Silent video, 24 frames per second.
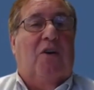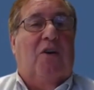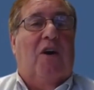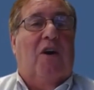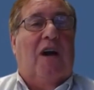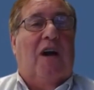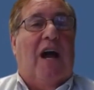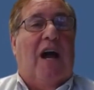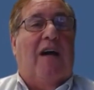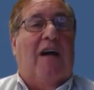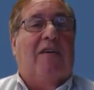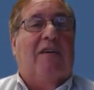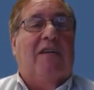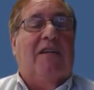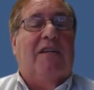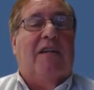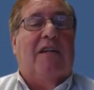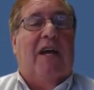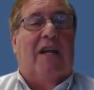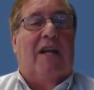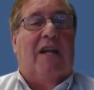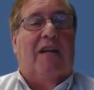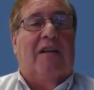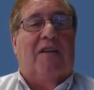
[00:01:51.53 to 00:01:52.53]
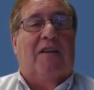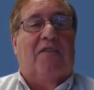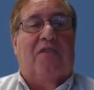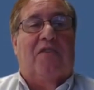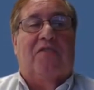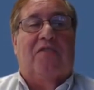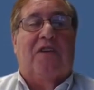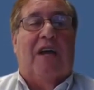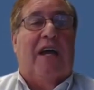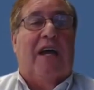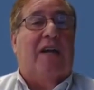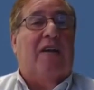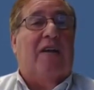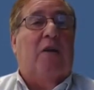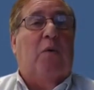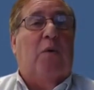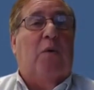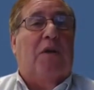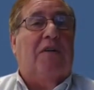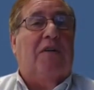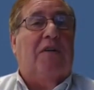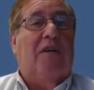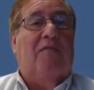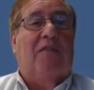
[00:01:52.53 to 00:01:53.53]
Long Island, and since I had
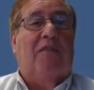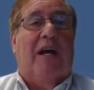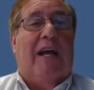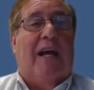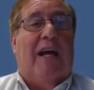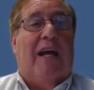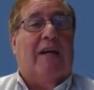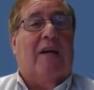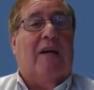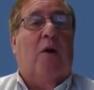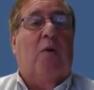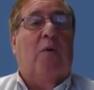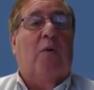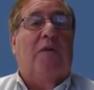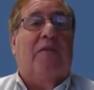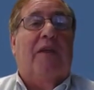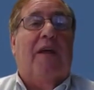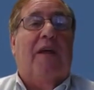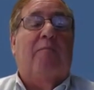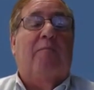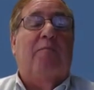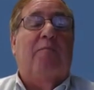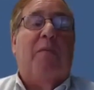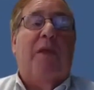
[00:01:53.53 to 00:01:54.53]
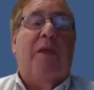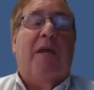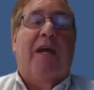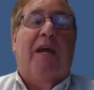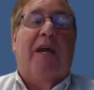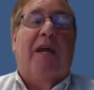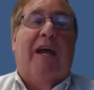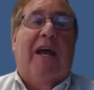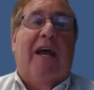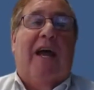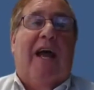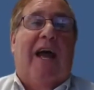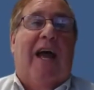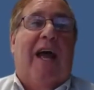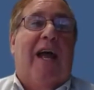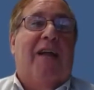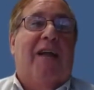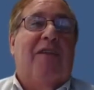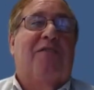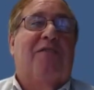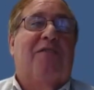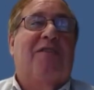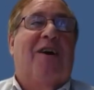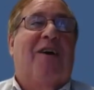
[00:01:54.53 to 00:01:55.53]
nowhere to live, I had to go with them,
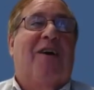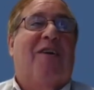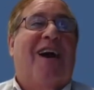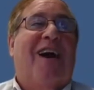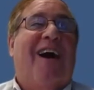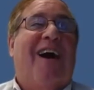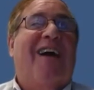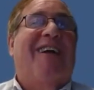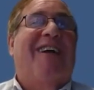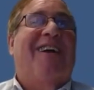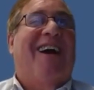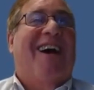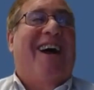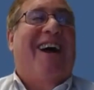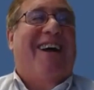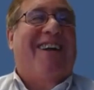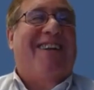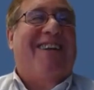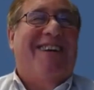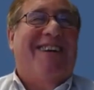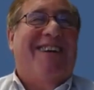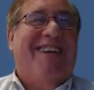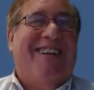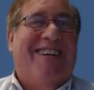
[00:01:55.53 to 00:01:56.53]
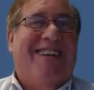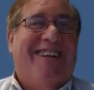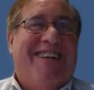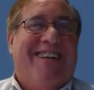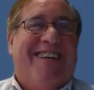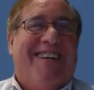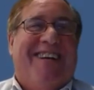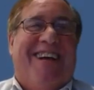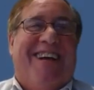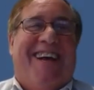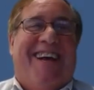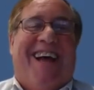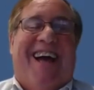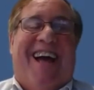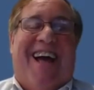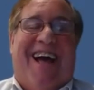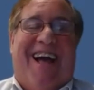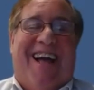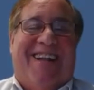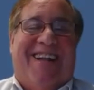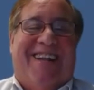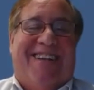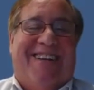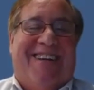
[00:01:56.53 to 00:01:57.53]
and so I did,
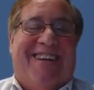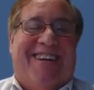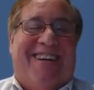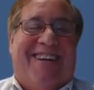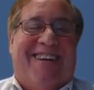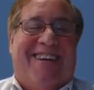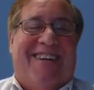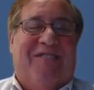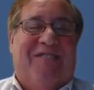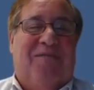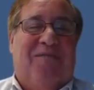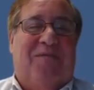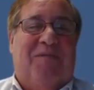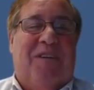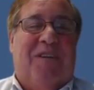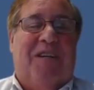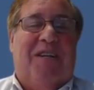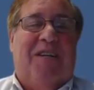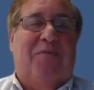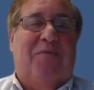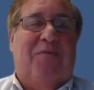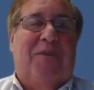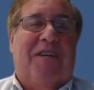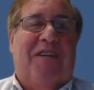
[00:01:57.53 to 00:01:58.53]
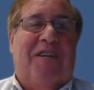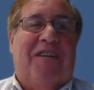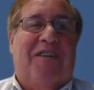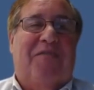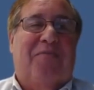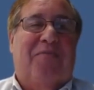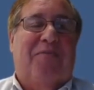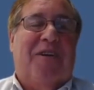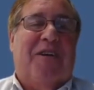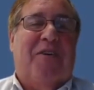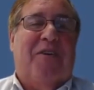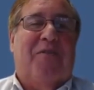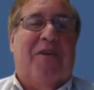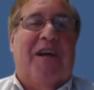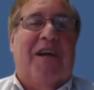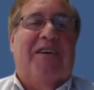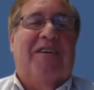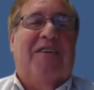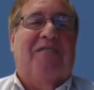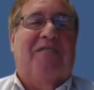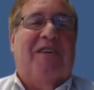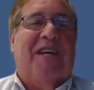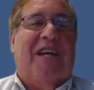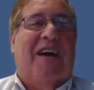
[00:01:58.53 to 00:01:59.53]
and it's been great
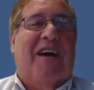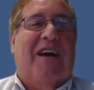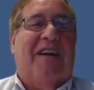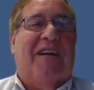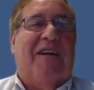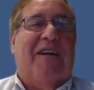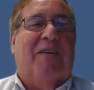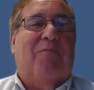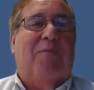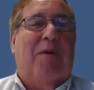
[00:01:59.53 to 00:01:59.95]
living out here.